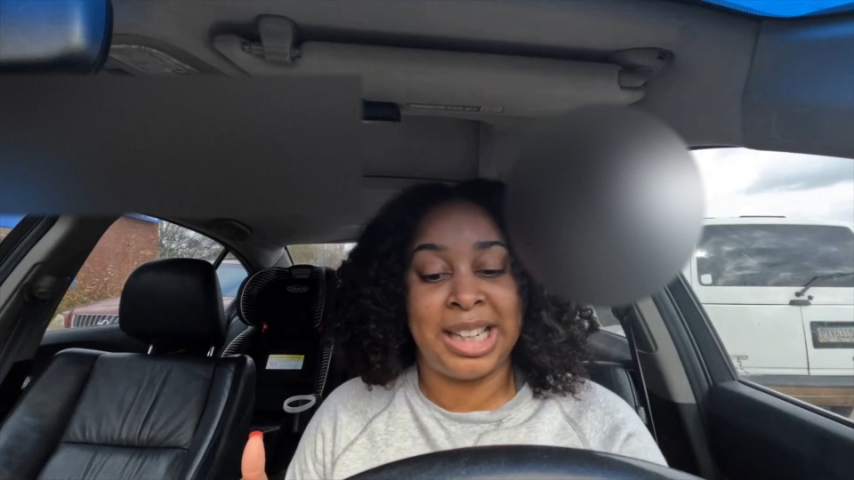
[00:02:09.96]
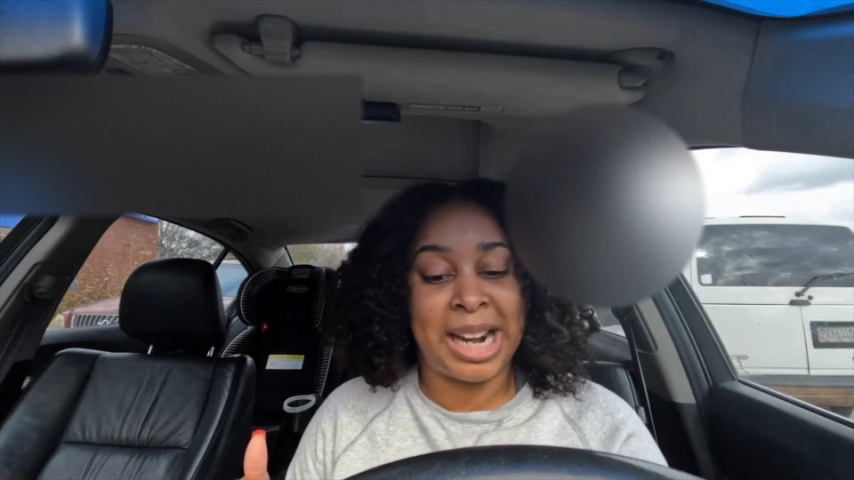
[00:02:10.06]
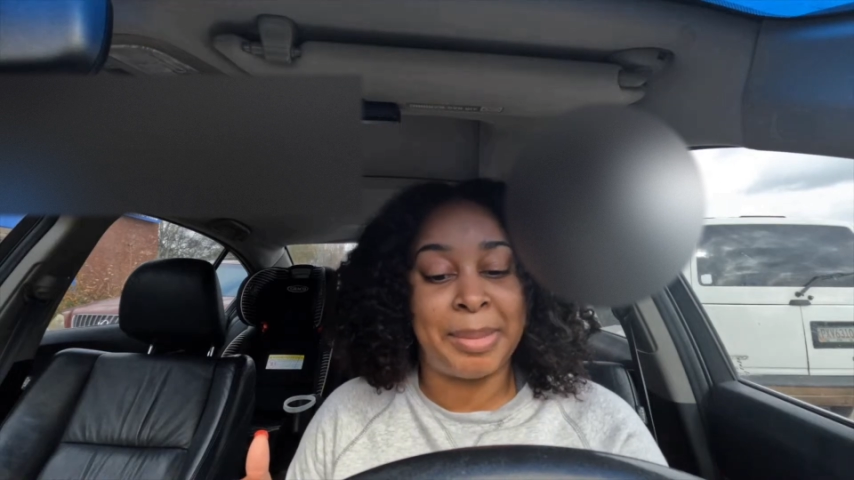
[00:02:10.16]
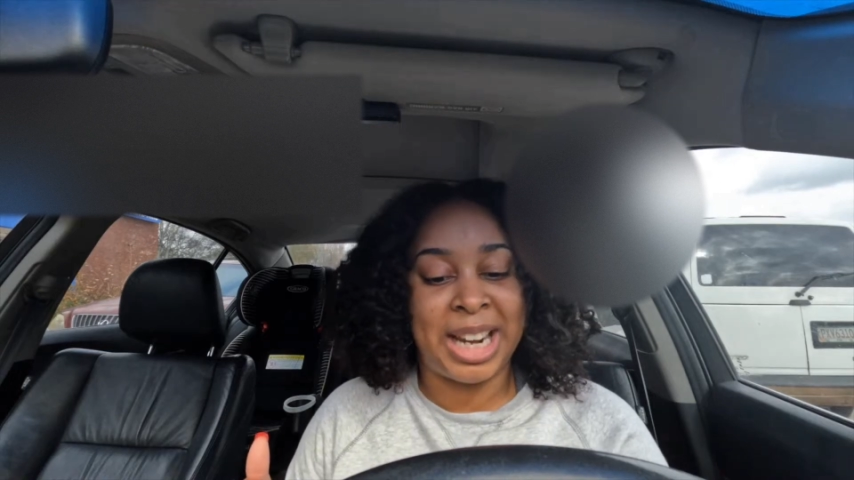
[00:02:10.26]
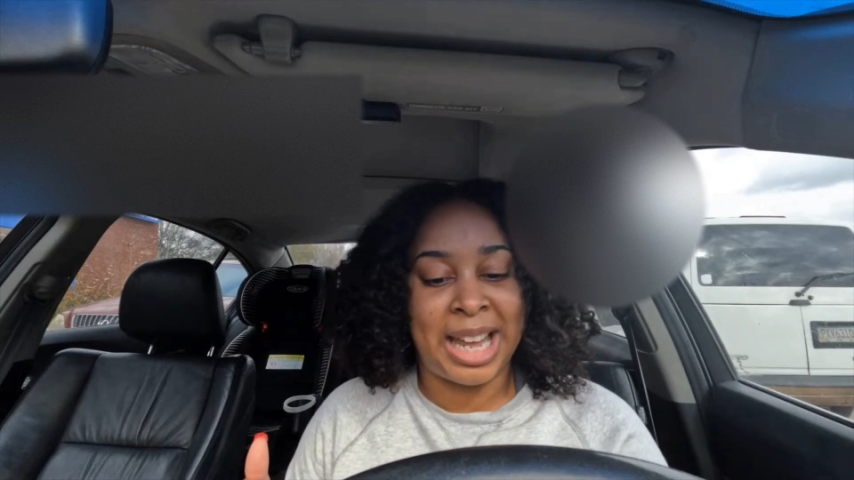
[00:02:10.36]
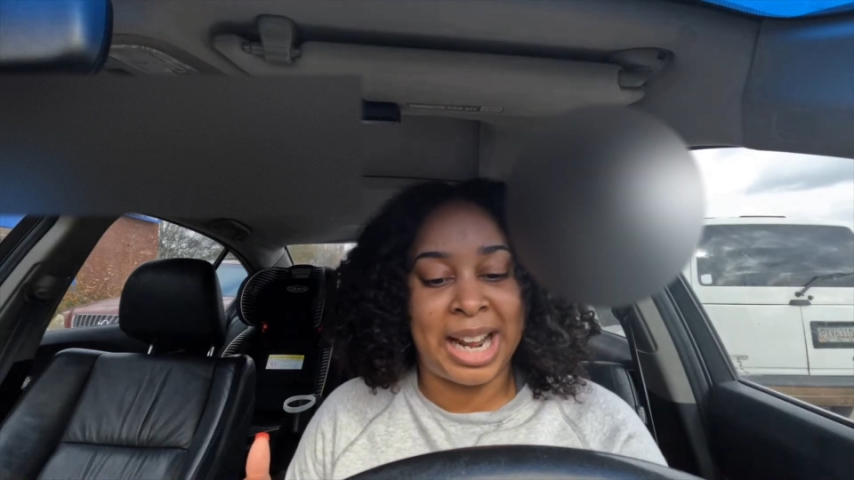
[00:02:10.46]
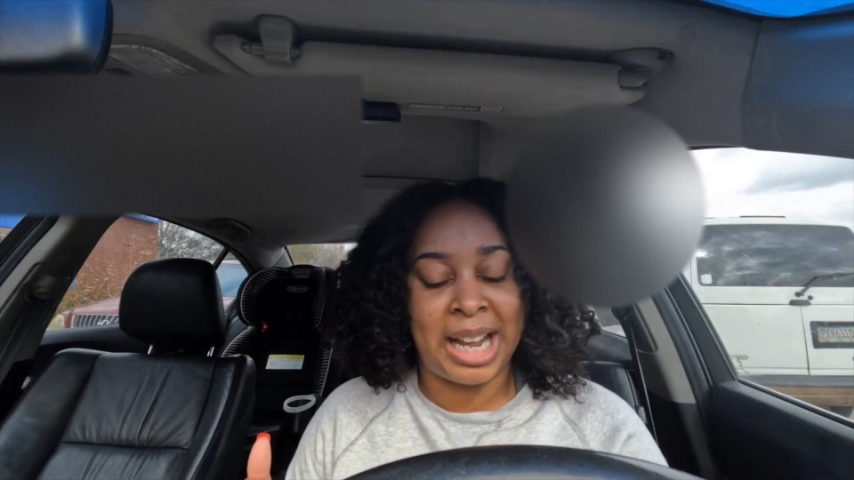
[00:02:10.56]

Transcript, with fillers: And I'm glad I